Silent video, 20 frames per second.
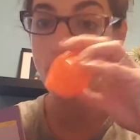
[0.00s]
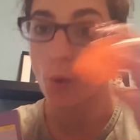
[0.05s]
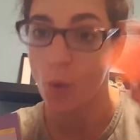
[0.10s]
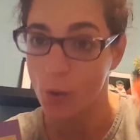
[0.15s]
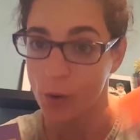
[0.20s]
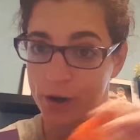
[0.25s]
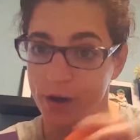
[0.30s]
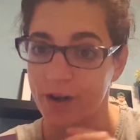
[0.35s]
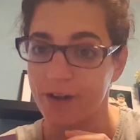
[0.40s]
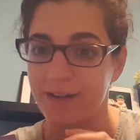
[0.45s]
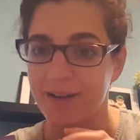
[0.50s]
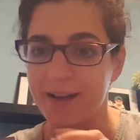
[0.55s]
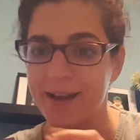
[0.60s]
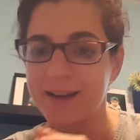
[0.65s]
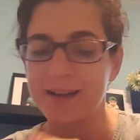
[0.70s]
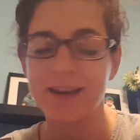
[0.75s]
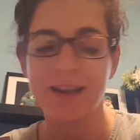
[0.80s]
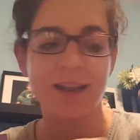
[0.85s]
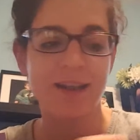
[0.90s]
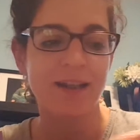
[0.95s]
pour
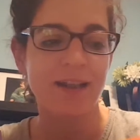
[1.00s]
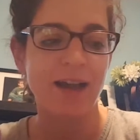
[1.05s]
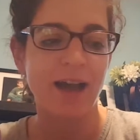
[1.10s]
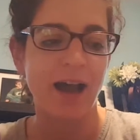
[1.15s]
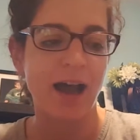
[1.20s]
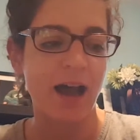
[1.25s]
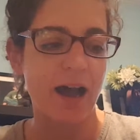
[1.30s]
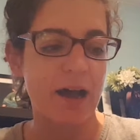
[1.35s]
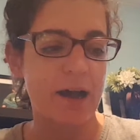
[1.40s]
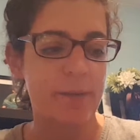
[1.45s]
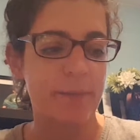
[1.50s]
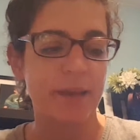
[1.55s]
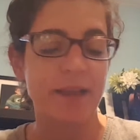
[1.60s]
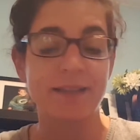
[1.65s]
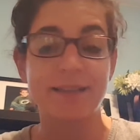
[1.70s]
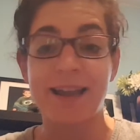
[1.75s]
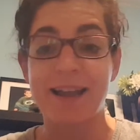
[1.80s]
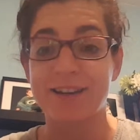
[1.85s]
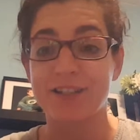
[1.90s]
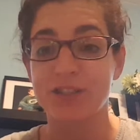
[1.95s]
on,
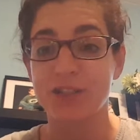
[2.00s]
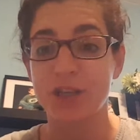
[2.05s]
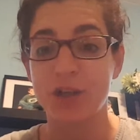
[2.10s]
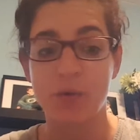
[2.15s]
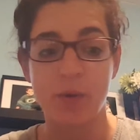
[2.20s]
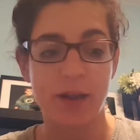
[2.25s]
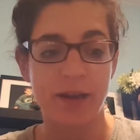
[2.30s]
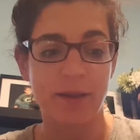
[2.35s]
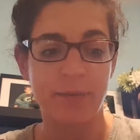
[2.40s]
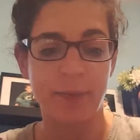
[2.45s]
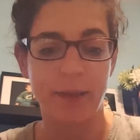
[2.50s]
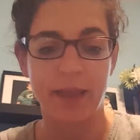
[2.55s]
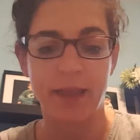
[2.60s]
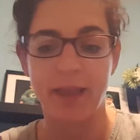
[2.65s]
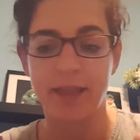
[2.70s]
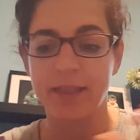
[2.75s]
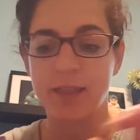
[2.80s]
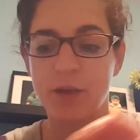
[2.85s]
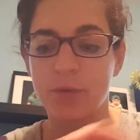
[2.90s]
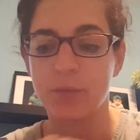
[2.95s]
it's actually quite a bit.
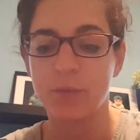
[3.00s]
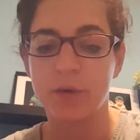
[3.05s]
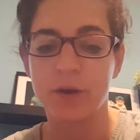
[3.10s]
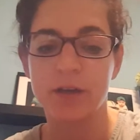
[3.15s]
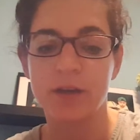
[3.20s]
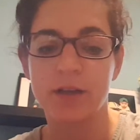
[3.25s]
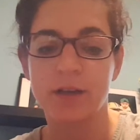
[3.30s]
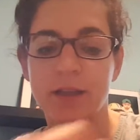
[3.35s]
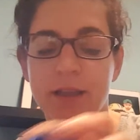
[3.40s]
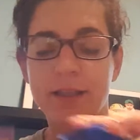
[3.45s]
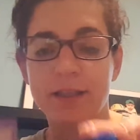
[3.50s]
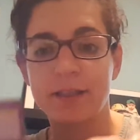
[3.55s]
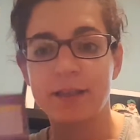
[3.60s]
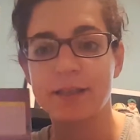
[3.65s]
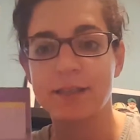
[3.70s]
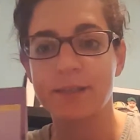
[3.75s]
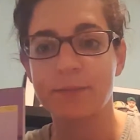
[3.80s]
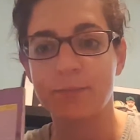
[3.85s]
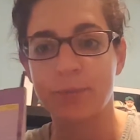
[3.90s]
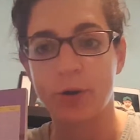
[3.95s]
And then when in
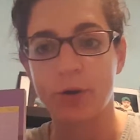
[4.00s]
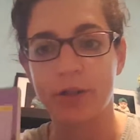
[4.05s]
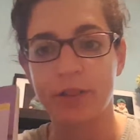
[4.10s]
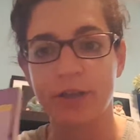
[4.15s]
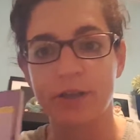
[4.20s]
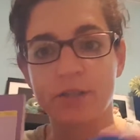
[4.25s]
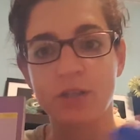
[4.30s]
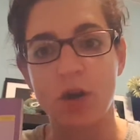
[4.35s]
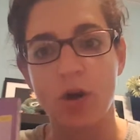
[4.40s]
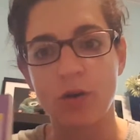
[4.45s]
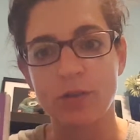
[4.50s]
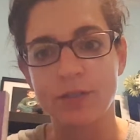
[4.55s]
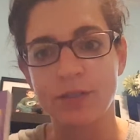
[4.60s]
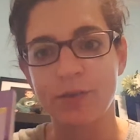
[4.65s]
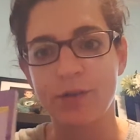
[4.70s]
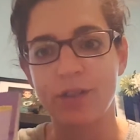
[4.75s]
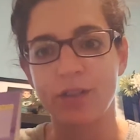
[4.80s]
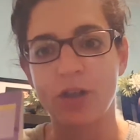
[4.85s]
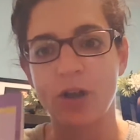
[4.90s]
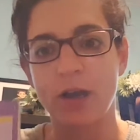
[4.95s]
this book, there's also
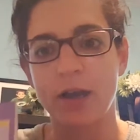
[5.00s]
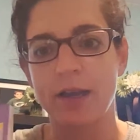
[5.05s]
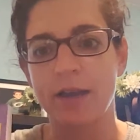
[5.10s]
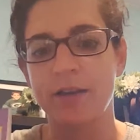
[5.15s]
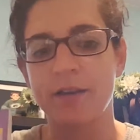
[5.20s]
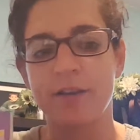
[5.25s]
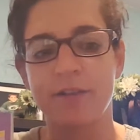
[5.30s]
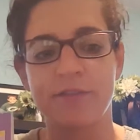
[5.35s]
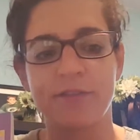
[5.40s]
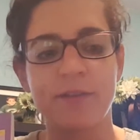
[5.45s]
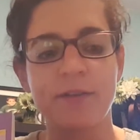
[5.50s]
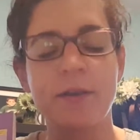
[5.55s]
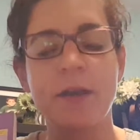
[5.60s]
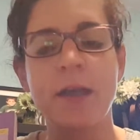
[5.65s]
a lot of